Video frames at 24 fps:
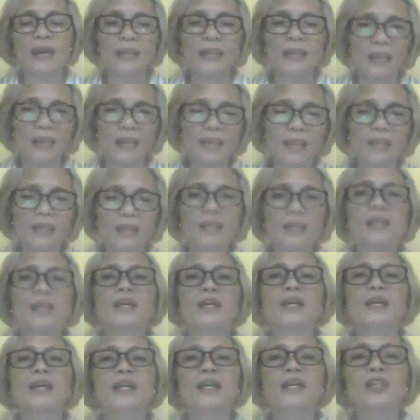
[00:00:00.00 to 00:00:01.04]
Again,
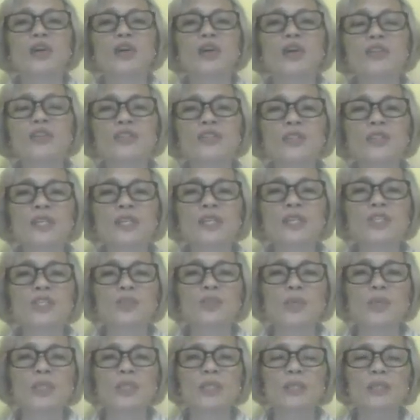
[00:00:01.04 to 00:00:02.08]
in consonance
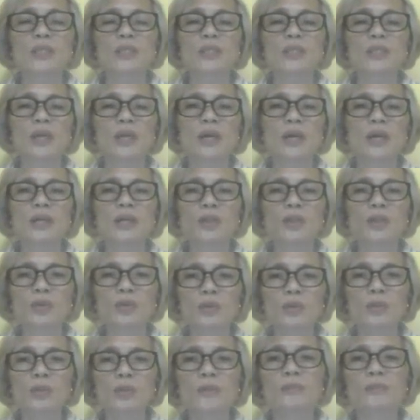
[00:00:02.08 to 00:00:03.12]
with the
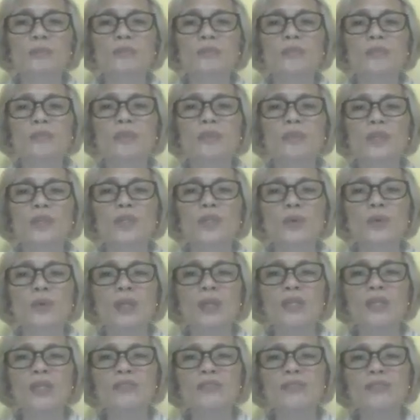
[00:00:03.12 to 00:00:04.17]
rule.
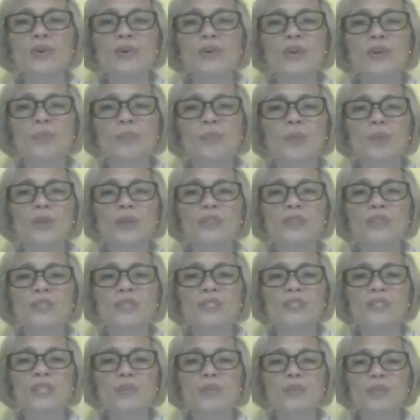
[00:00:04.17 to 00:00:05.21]

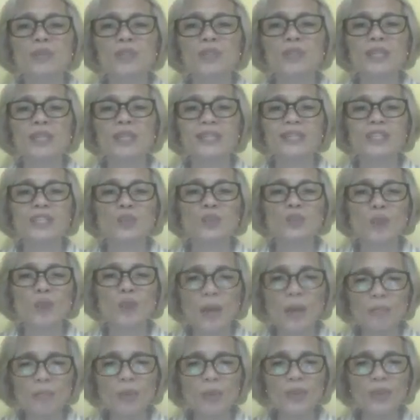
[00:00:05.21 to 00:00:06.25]
24.6 grams, so that is
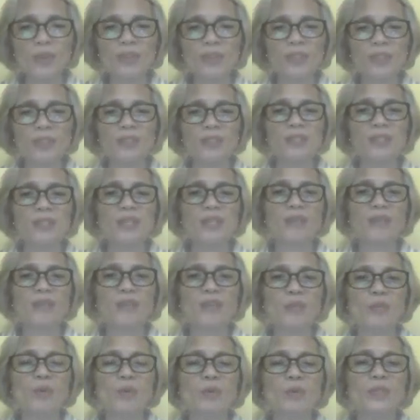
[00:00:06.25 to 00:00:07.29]

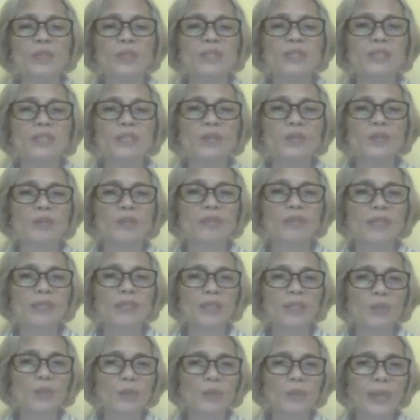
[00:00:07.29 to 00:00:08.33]
1.37 mole, is
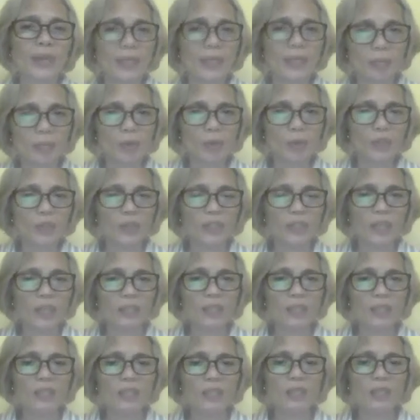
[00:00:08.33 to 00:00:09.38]
equivalent to
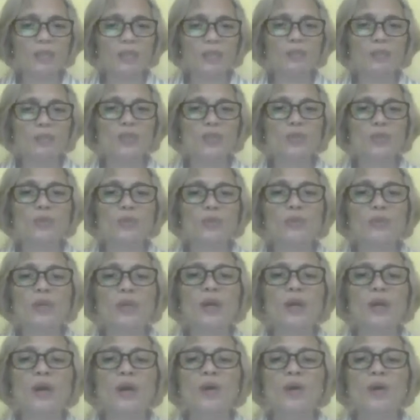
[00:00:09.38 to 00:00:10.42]
8.19 kilojoule,
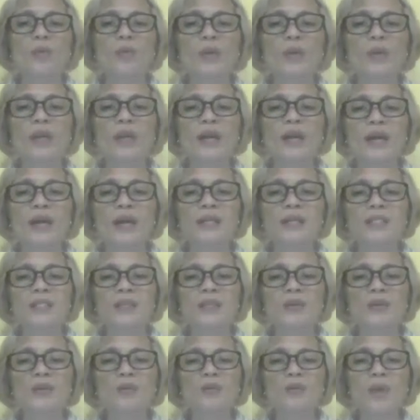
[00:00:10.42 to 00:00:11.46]
whereas
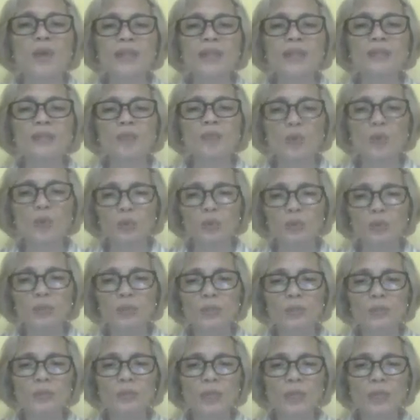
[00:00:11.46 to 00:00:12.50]
1 mole
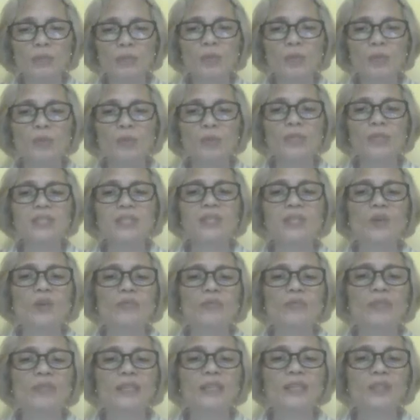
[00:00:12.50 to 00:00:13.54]
is
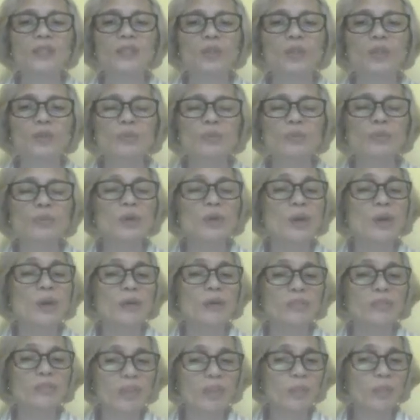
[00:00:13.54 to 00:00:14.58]
equivalent to
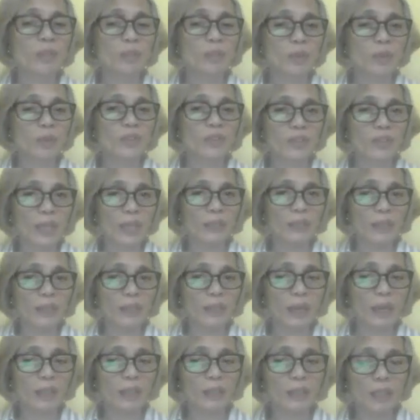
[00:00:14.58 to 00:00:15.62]
5.98
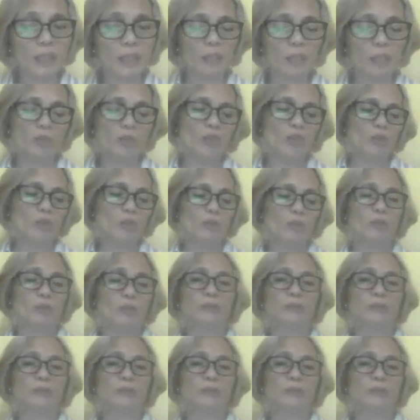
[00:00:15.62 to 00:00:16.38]
kilojoule.